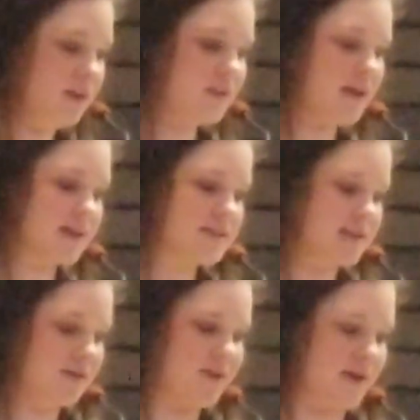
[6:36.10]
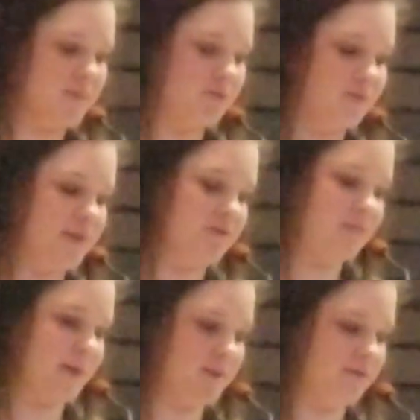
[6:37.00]
The next thing Grandpa will be
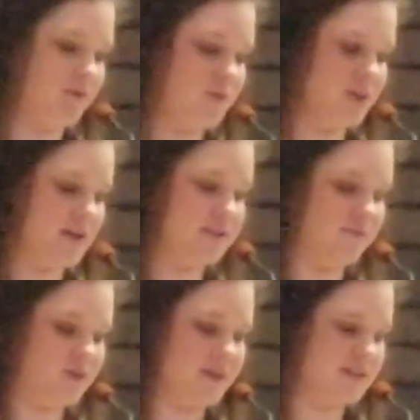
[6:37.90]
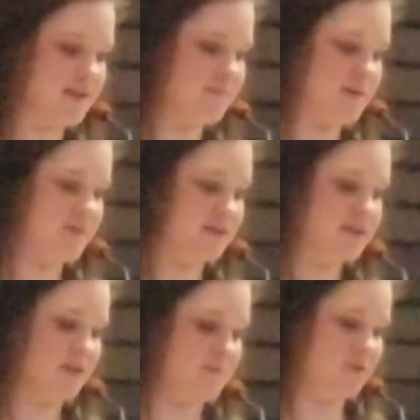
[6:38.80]
remembered for is for his commitment
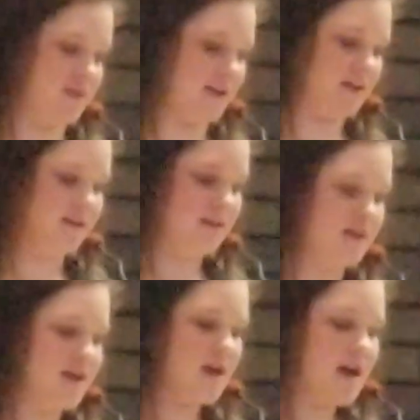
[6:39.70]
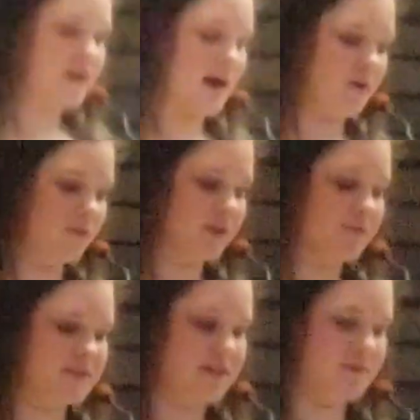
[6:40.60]
to community. Not only
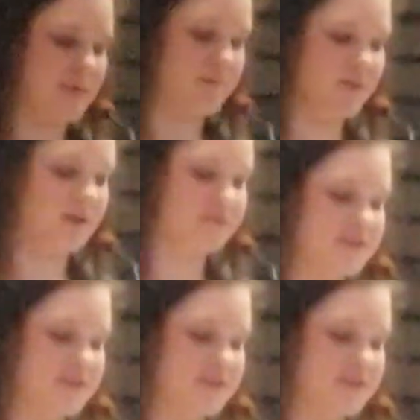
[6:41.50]
was he a member of